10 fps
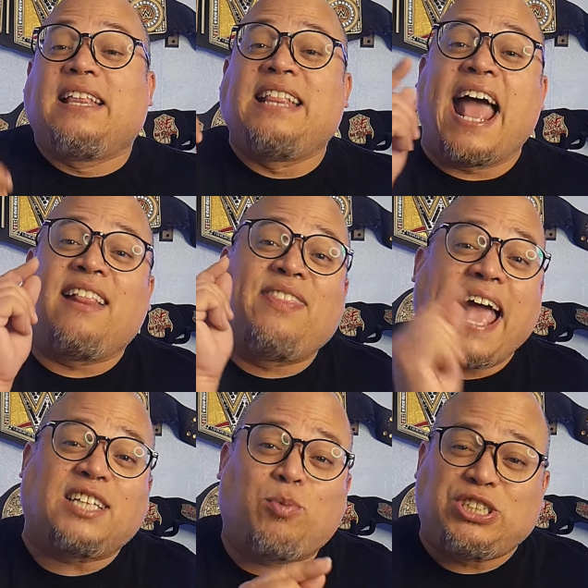And
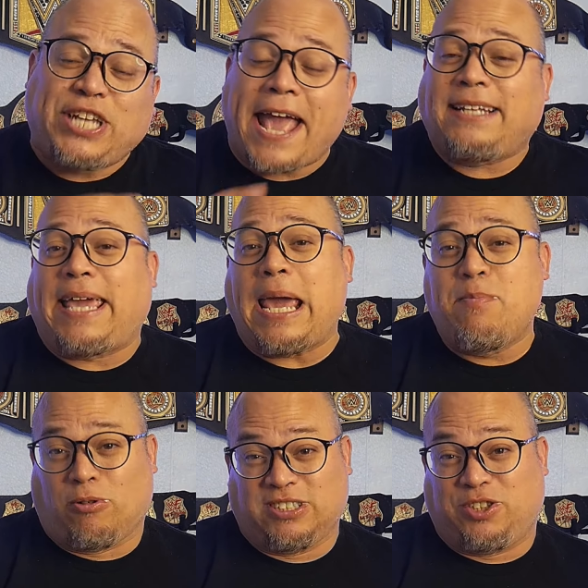that's what Chad
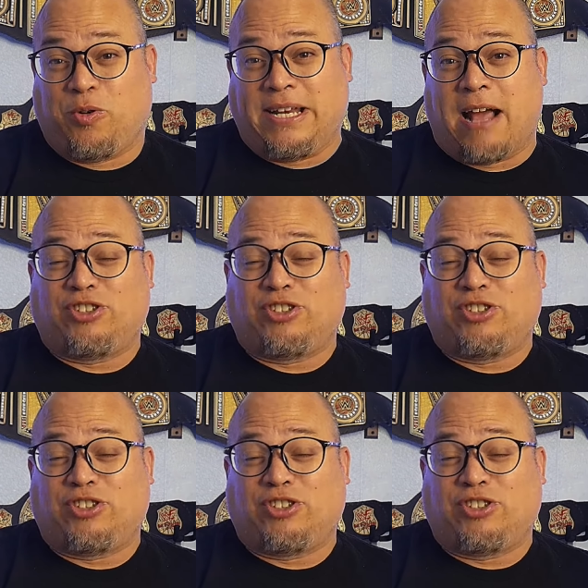Gable is doing now.